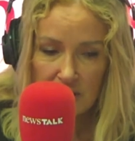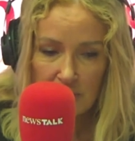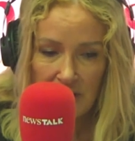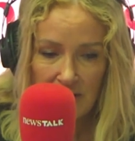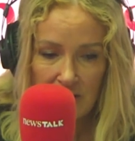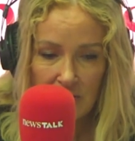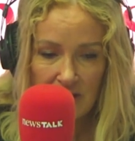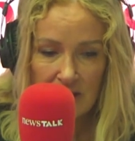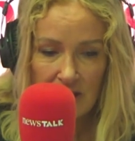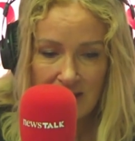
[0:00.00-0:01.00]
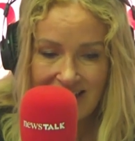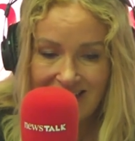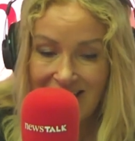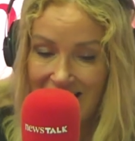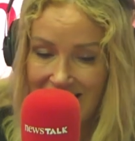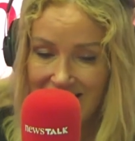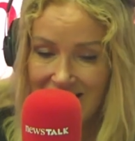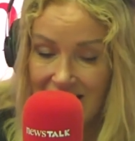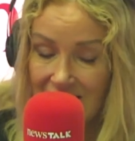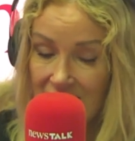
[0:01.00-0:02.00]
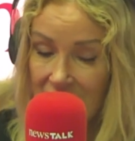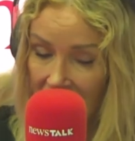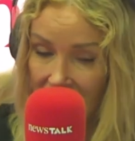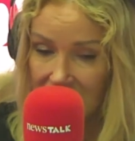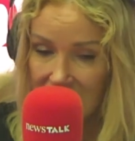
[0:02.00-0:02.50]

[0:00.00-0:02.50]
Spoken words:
Mary Lou McDonald has hinted at not